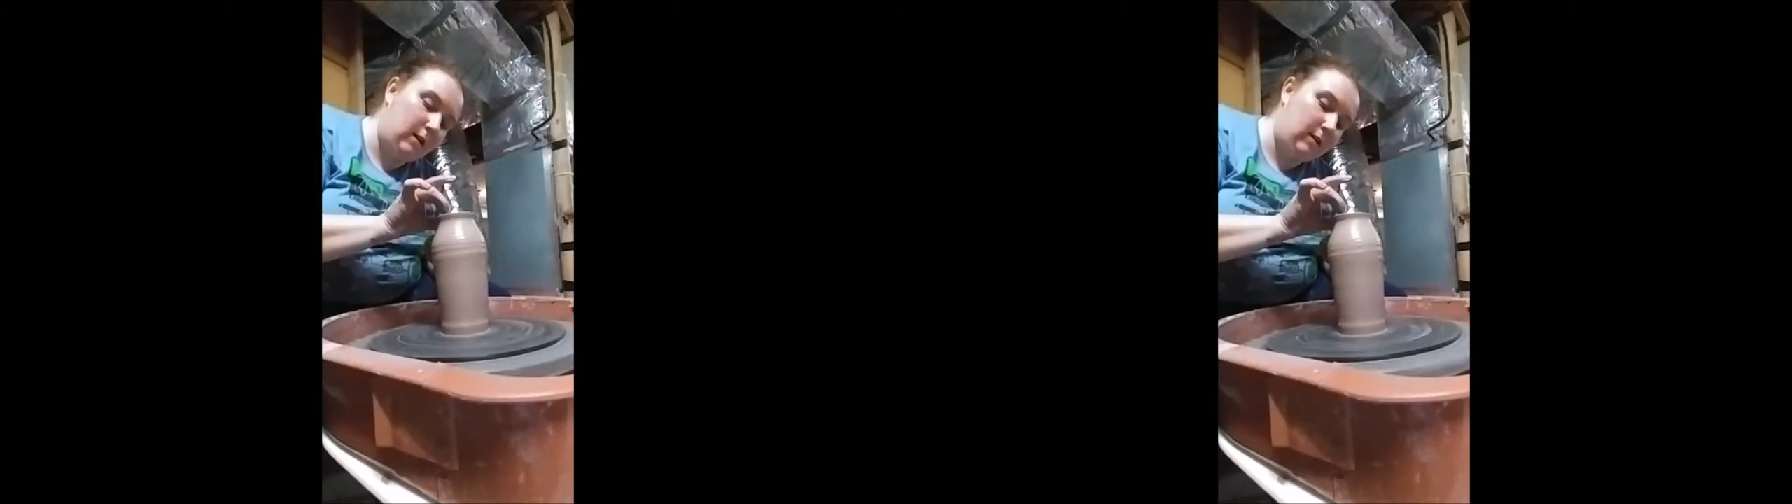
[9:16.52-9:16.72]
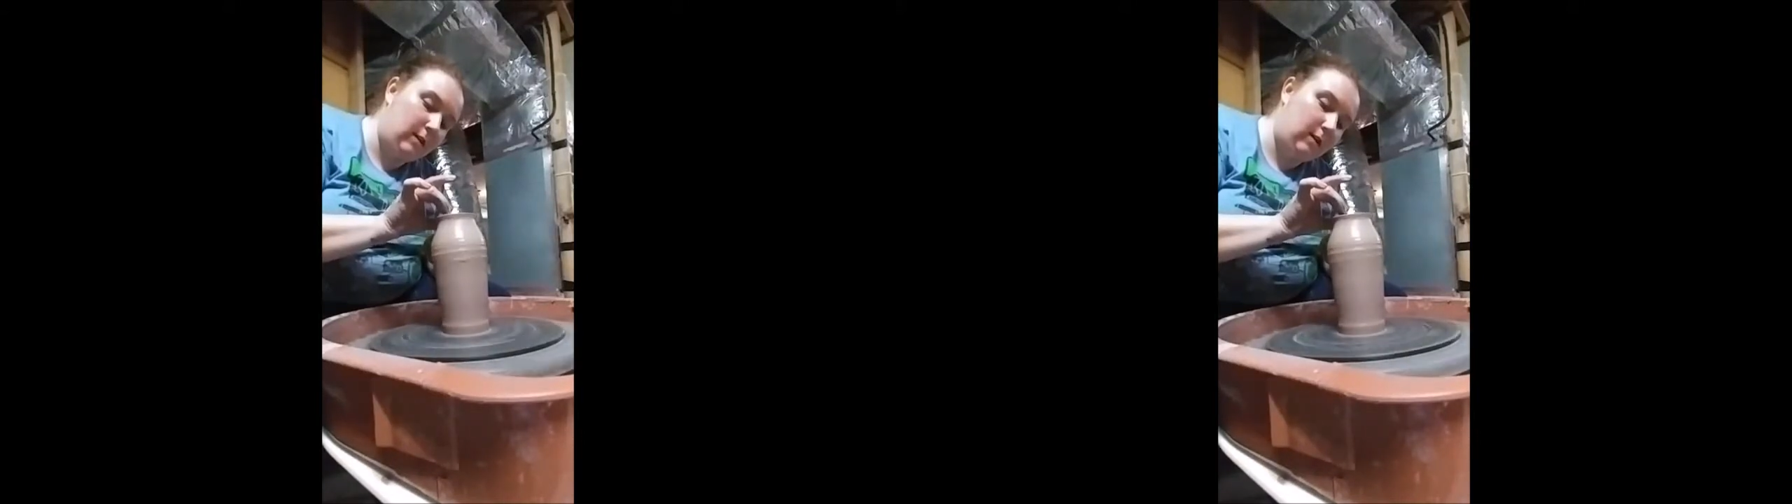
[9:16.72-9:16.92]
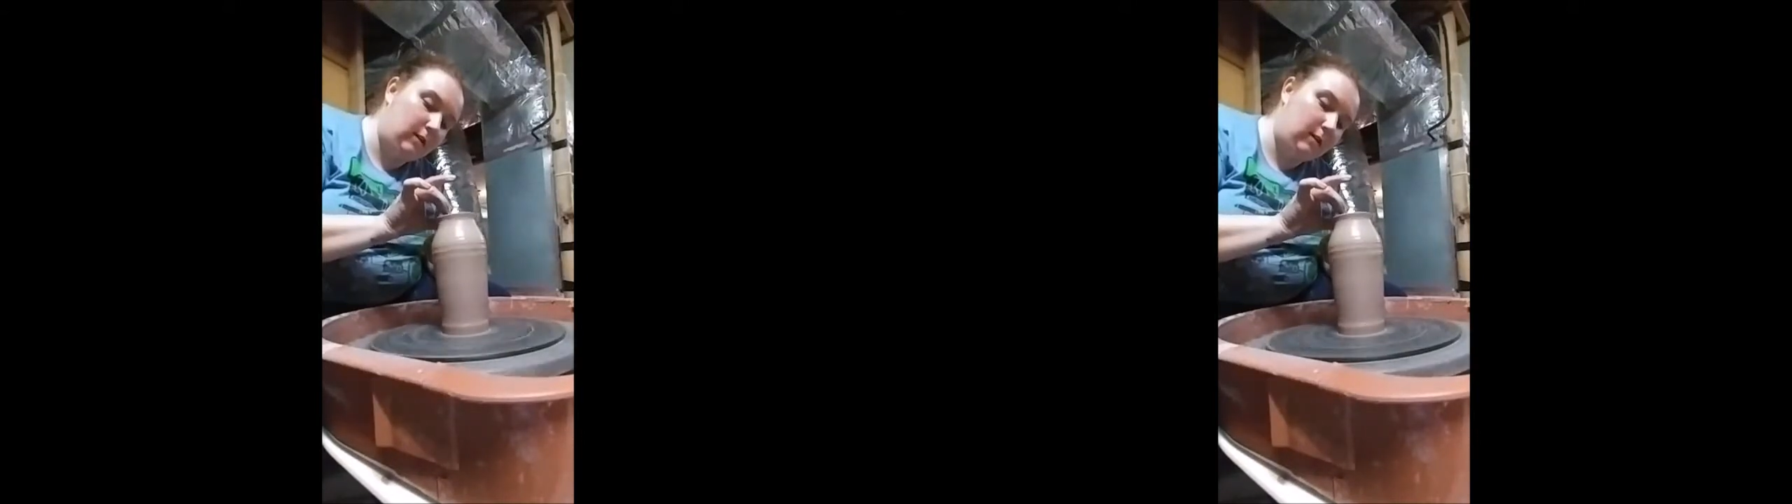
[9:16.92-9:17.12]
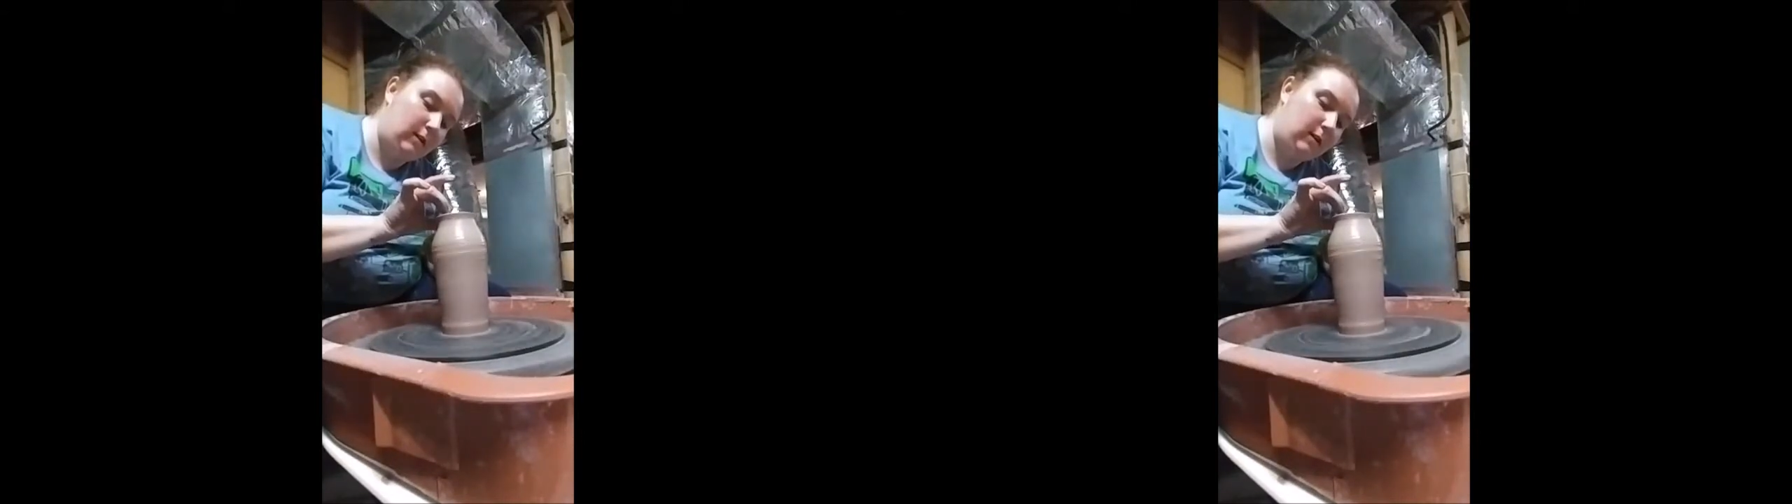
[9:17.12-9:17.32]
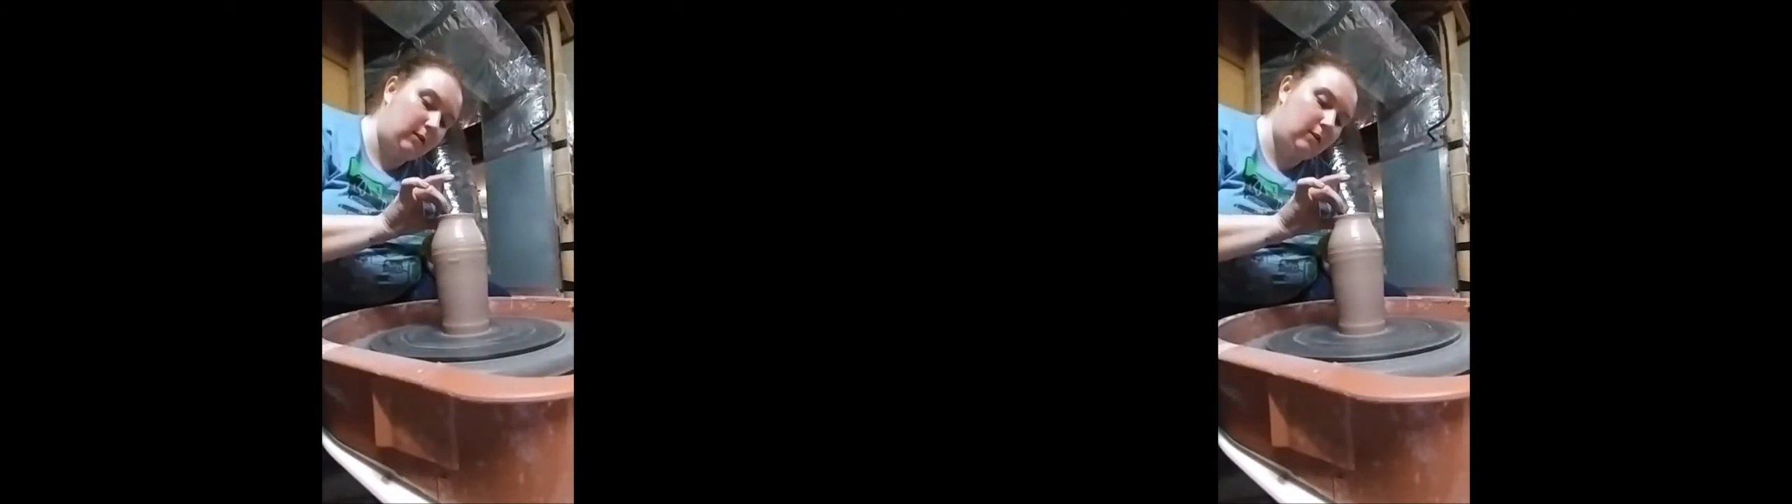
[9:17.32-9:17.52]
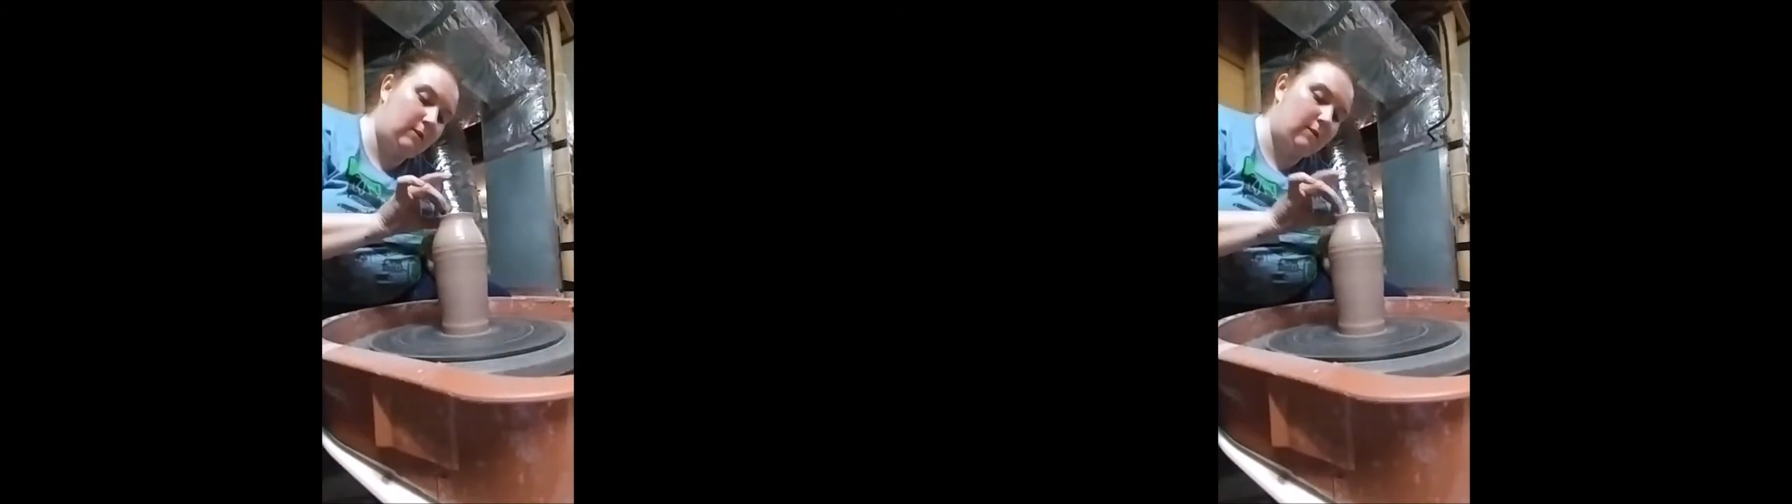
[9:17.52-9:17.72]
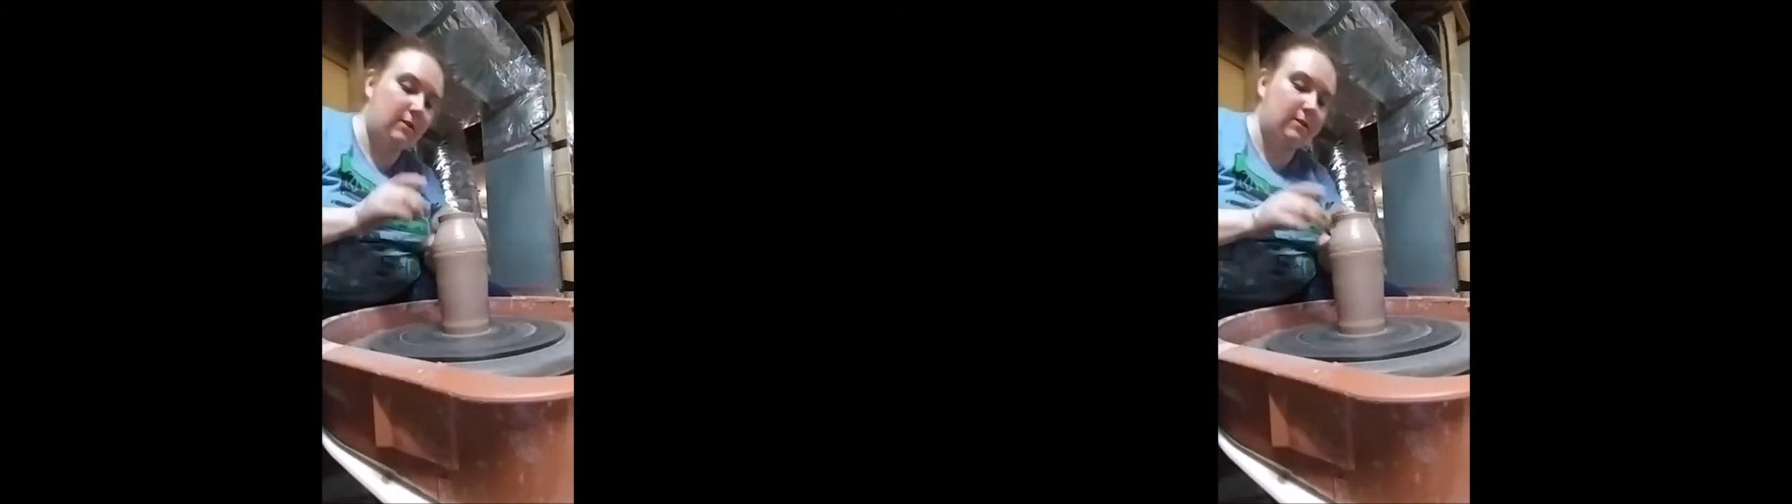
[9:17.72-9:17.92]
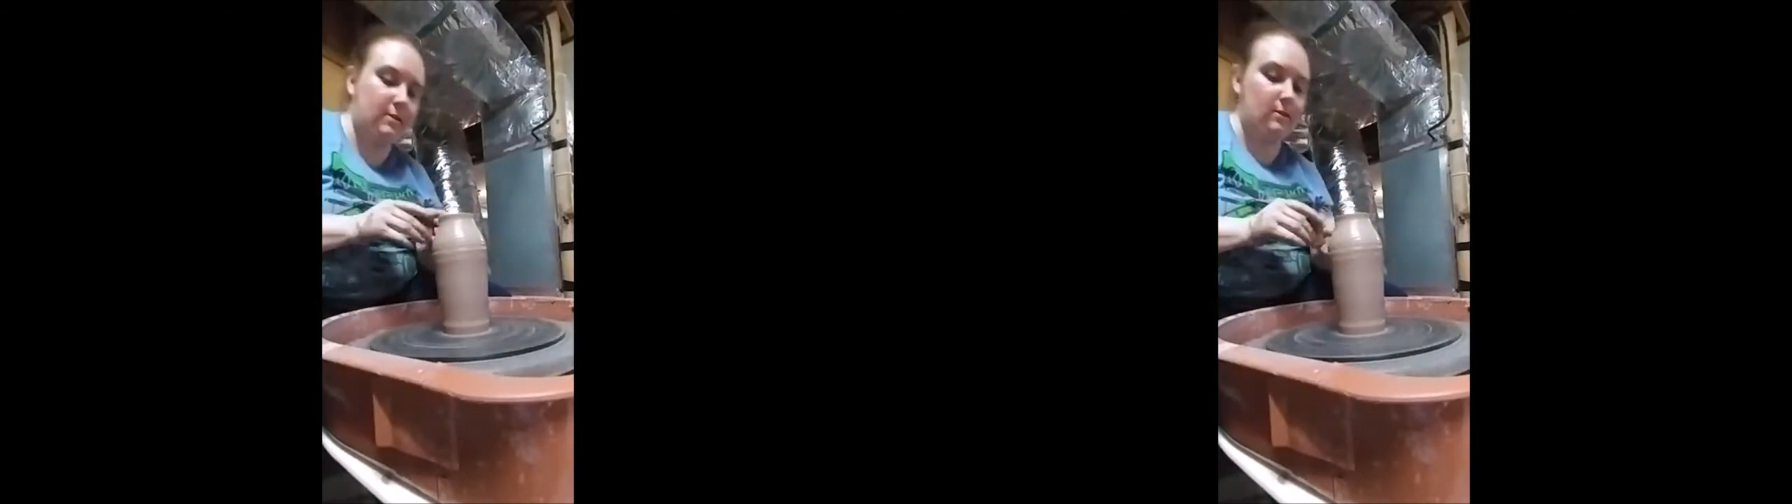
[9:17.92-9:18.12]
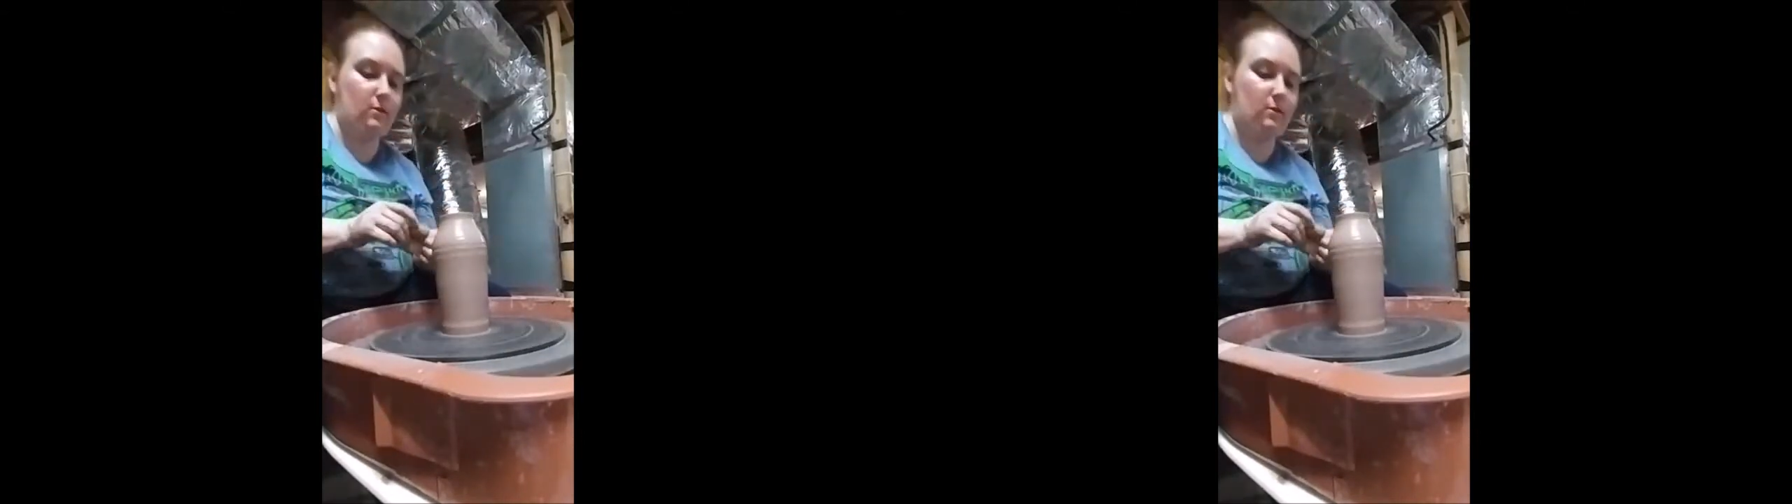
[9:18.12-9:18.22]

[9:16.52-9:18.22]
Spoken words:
And then I clean off this